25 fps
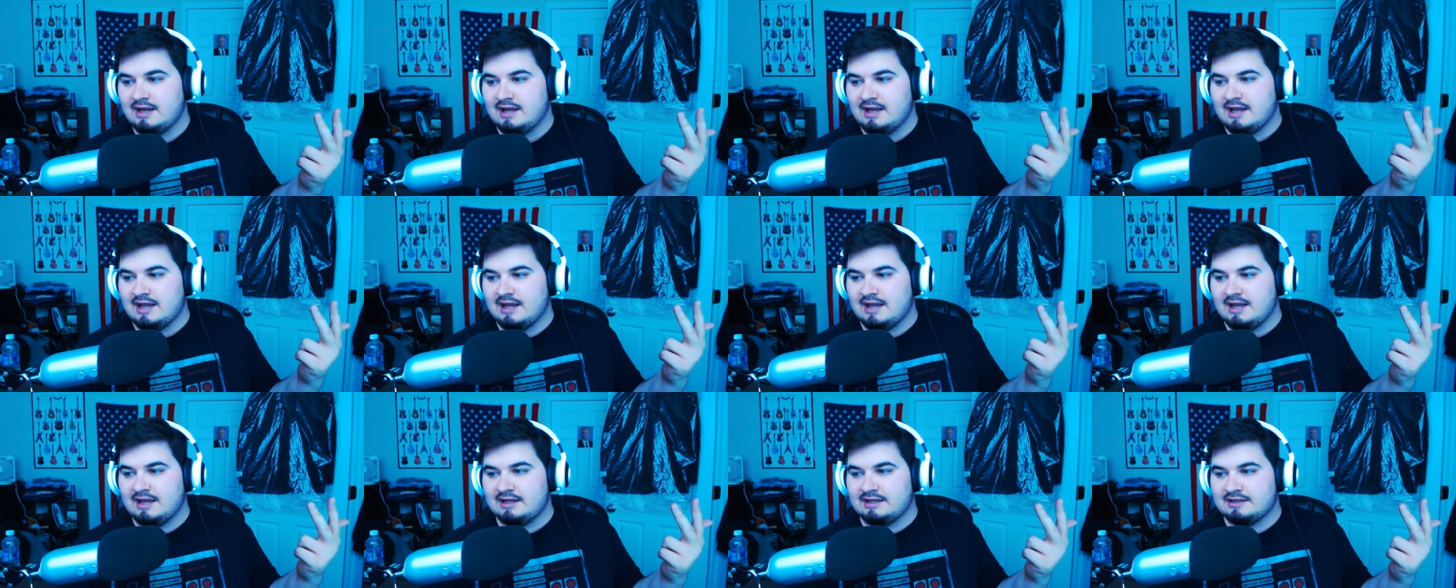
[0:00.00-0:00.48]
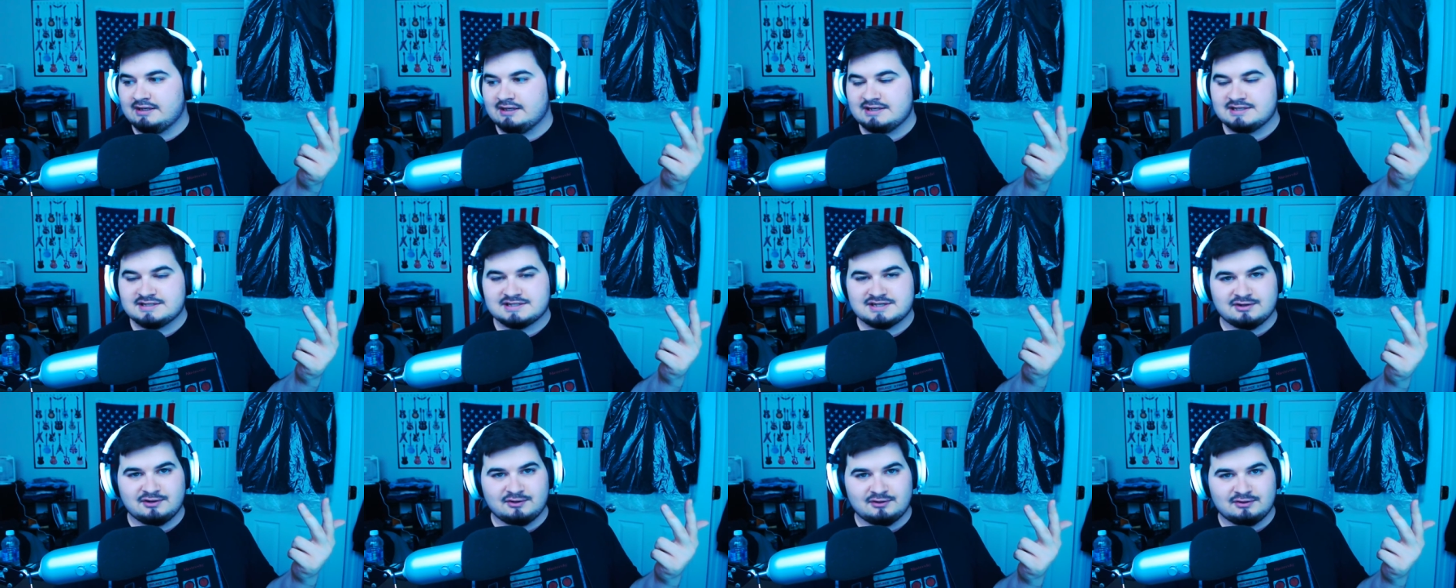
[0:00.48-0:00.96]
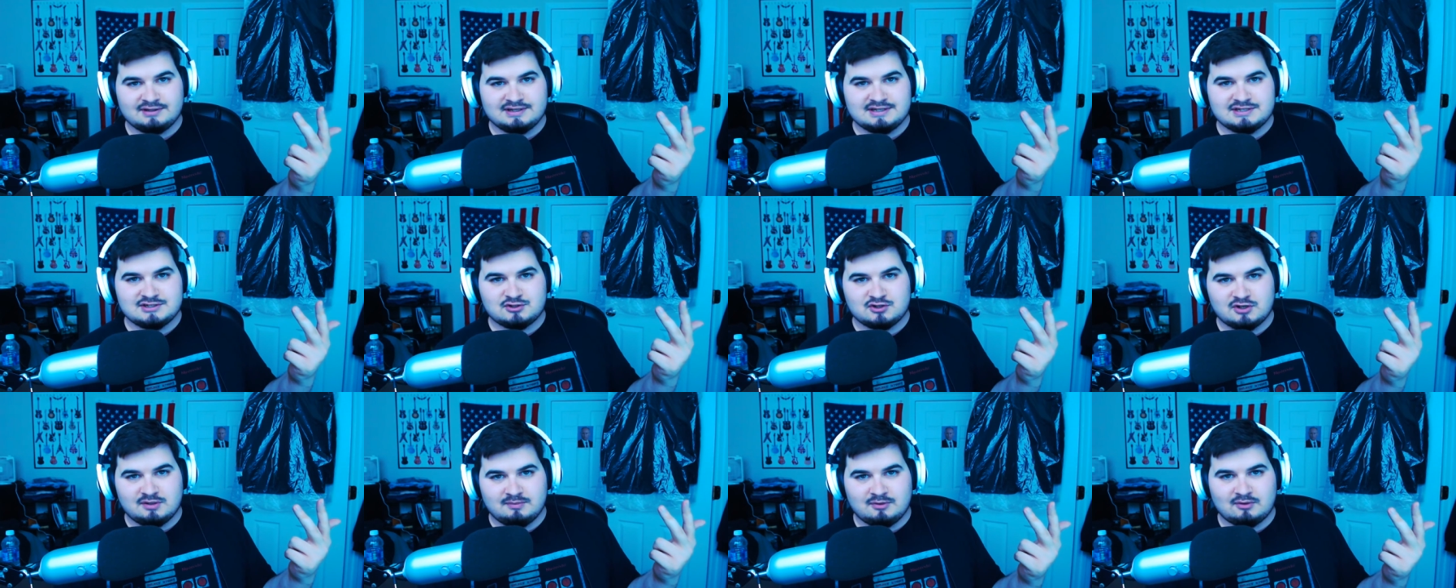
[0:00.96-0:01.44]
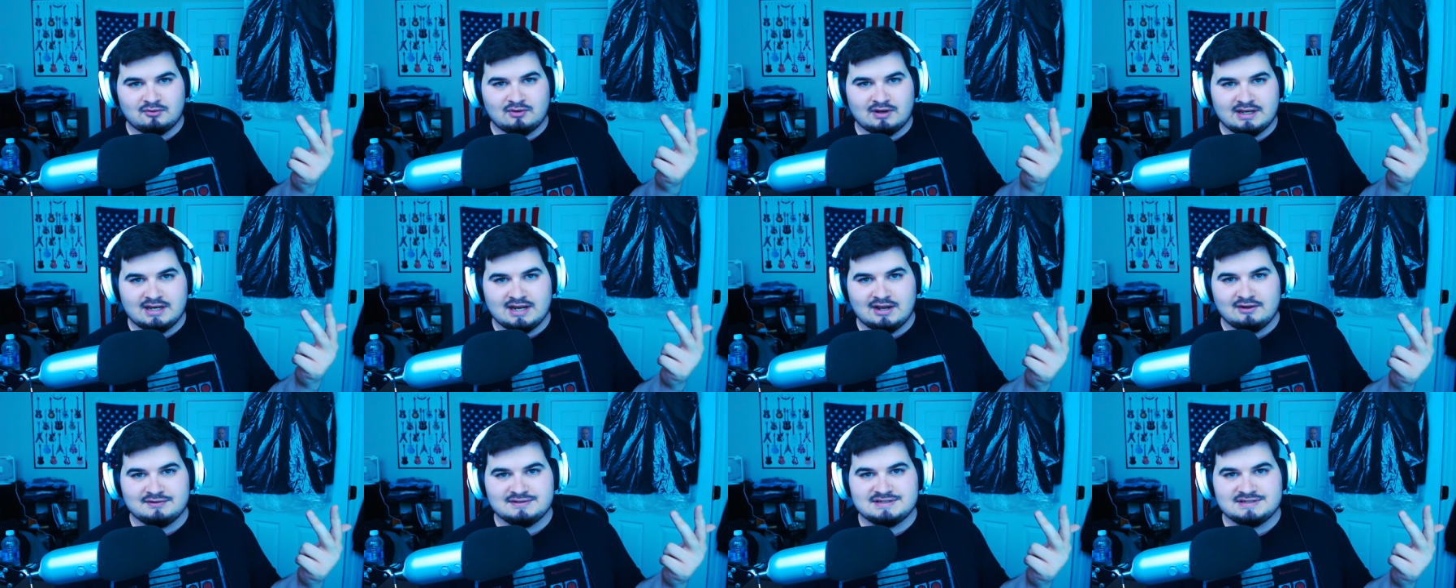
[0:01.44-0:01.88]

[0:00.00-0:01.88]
and he's currently streaming right now.